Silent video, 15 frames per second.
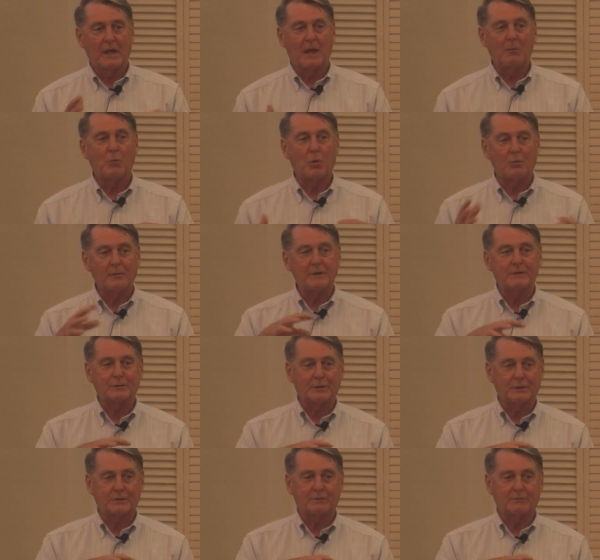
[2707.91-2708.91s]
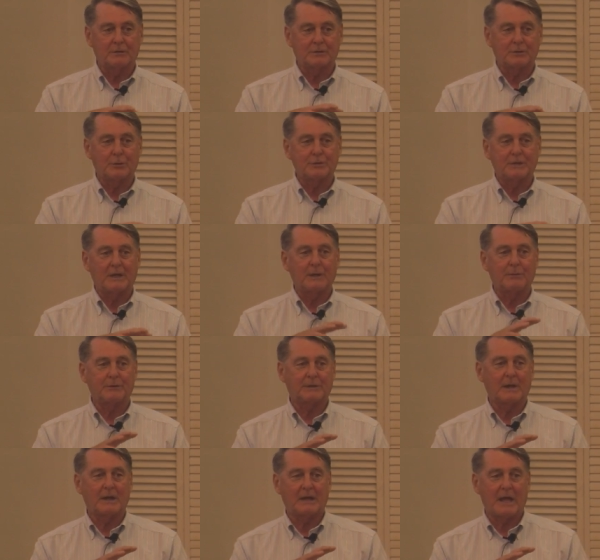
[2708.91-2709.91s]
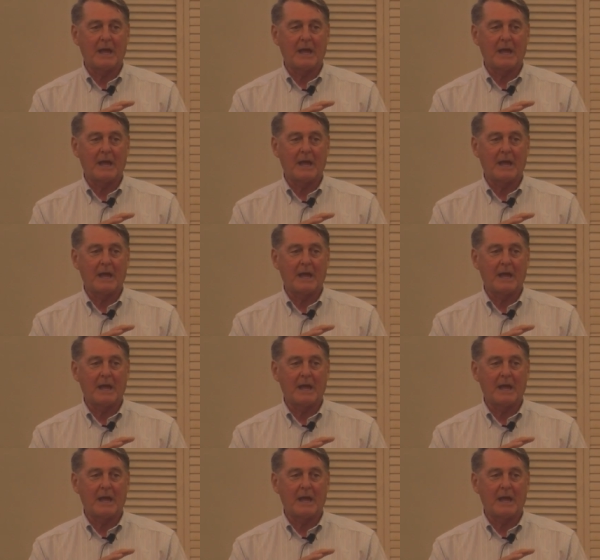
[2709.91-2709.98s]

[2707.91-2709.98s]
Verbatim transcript: and more research associated with our